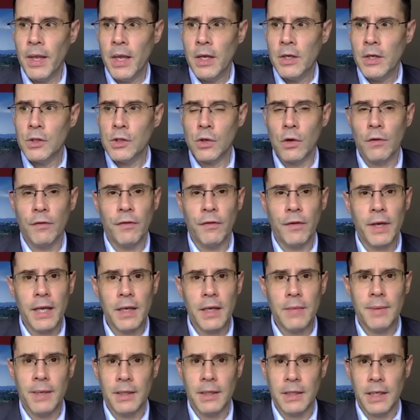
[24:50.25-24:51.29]
So forget
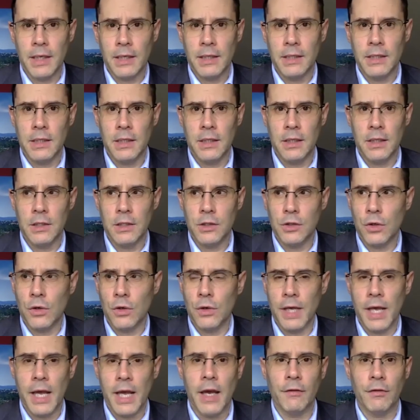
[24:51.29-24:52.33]
about the idea that you're going
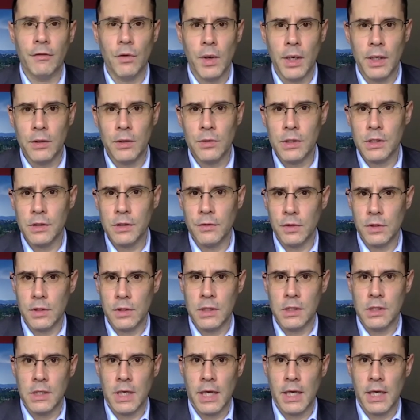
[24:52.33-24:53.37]
to have greater civil
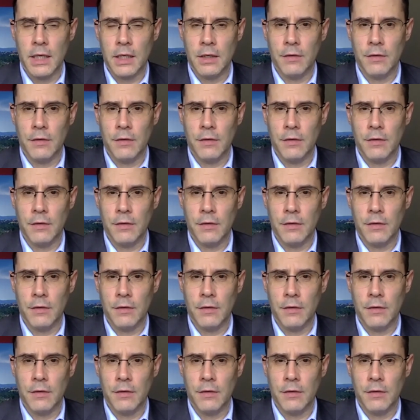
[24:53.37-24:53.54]
society.